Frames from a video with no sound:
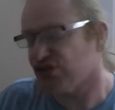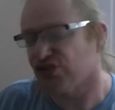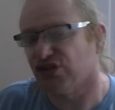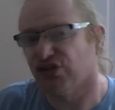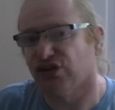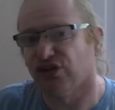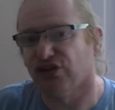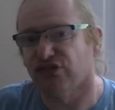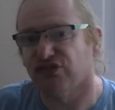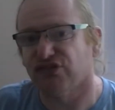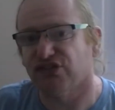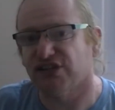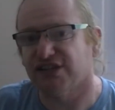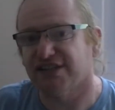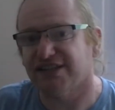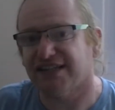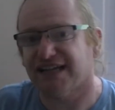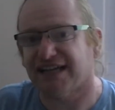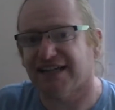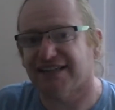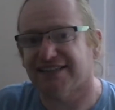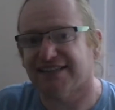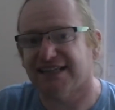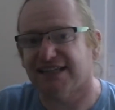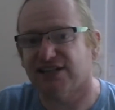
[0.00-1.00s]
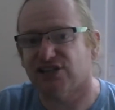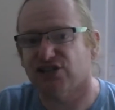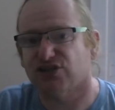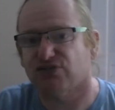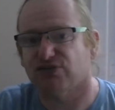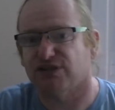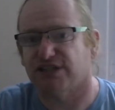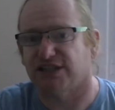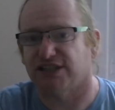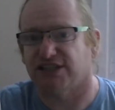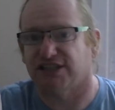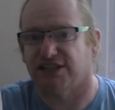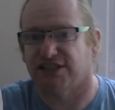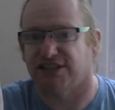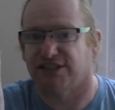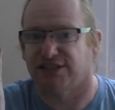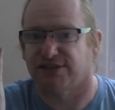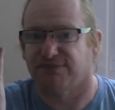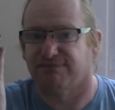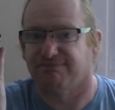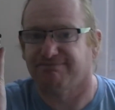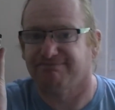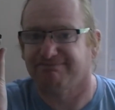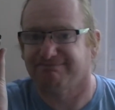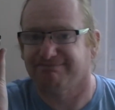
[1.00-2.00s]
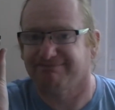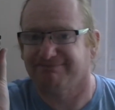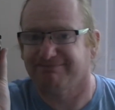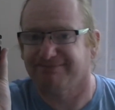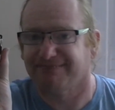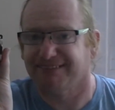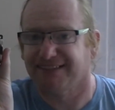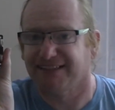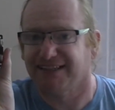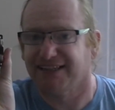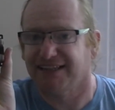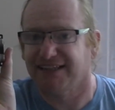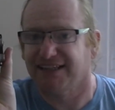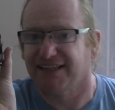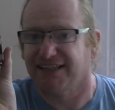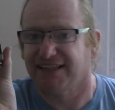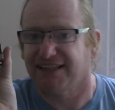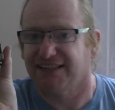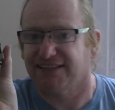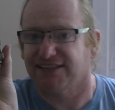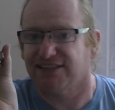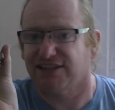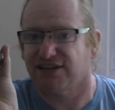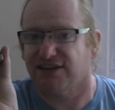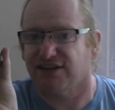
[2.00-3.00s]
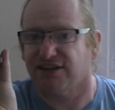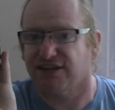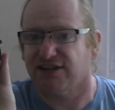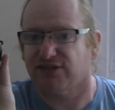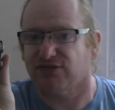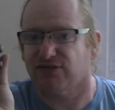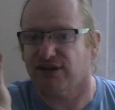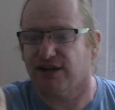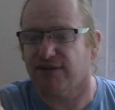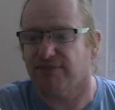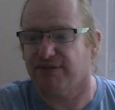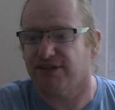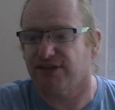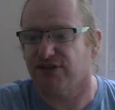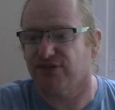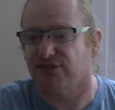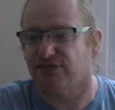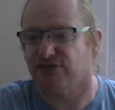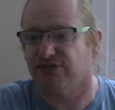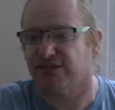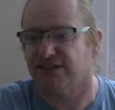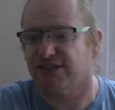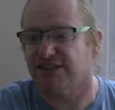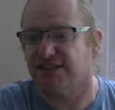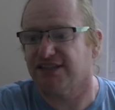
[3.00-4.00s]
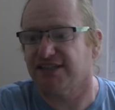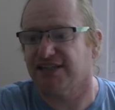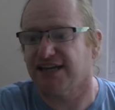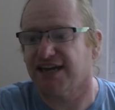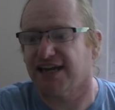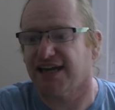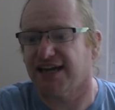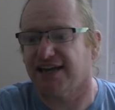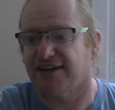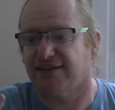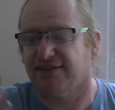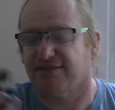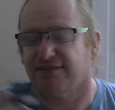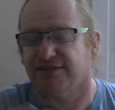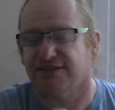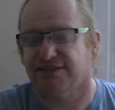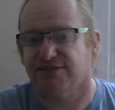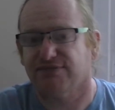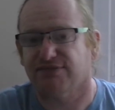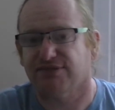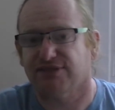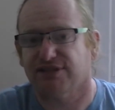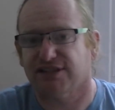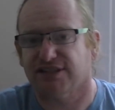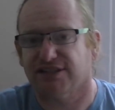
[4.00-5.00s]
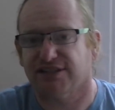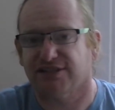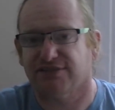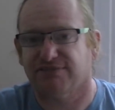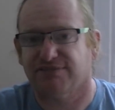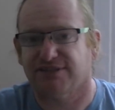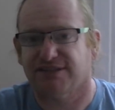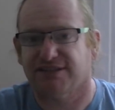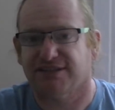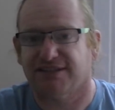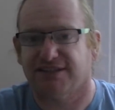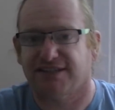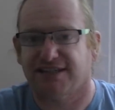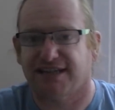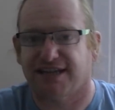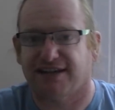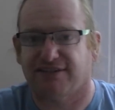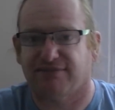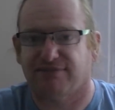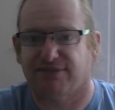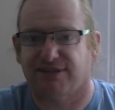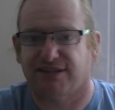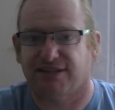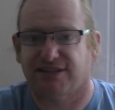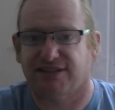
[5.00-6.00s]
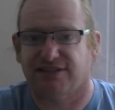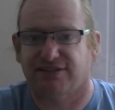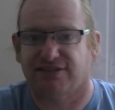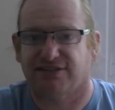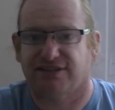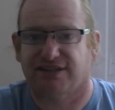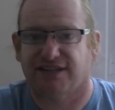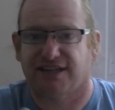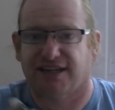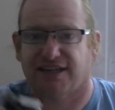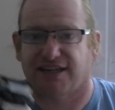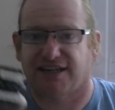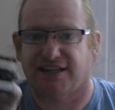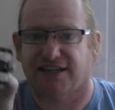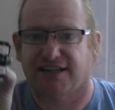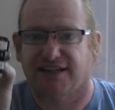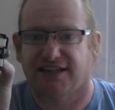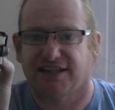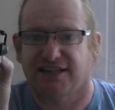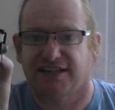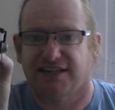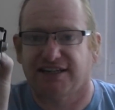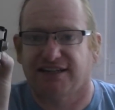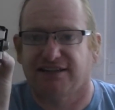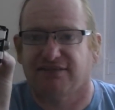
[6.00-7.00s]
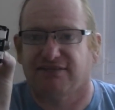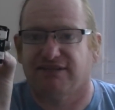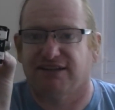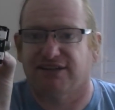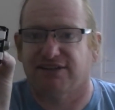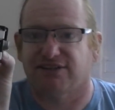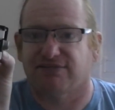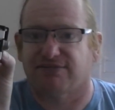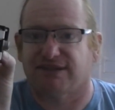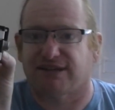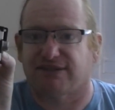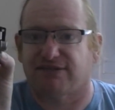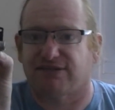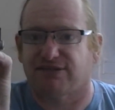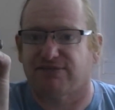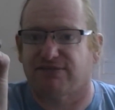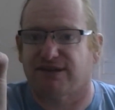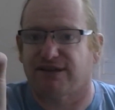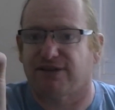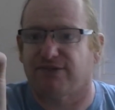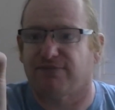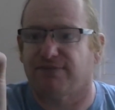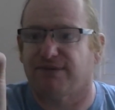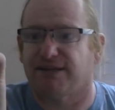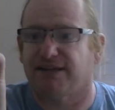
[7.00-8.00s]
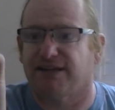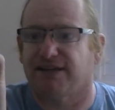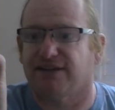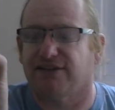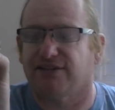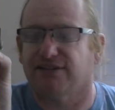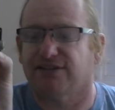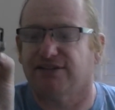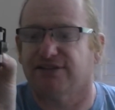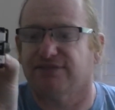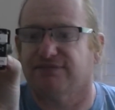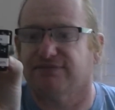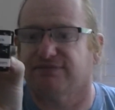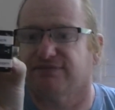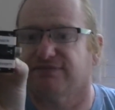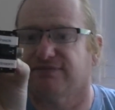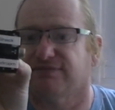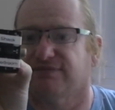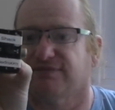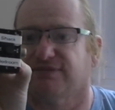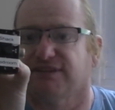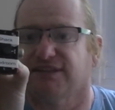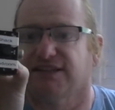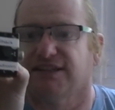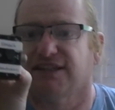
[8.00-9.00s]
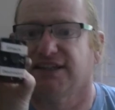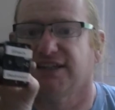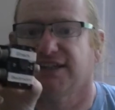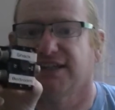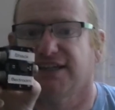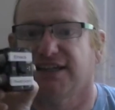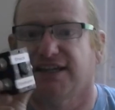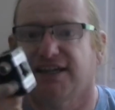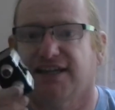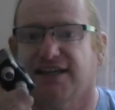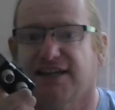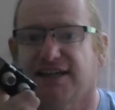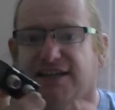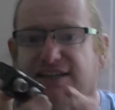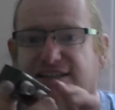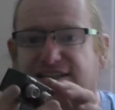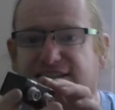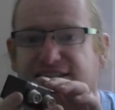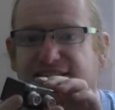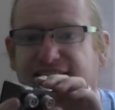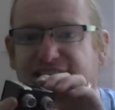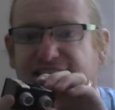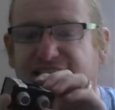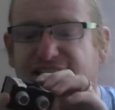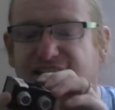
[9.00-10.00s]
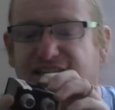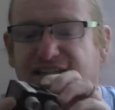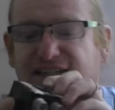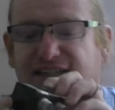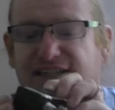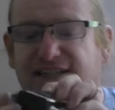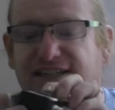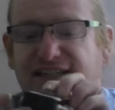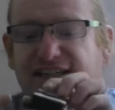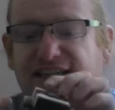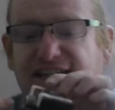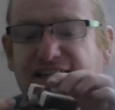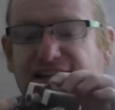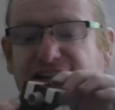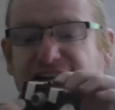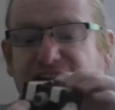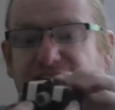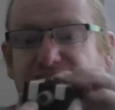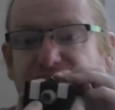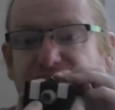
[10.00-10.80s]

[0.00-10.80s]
covered antenna switches. So that's what I'll be covering today. This one's actually upside down, but that's okay. Well, it doesn't matter which way up it goes. It's essentially,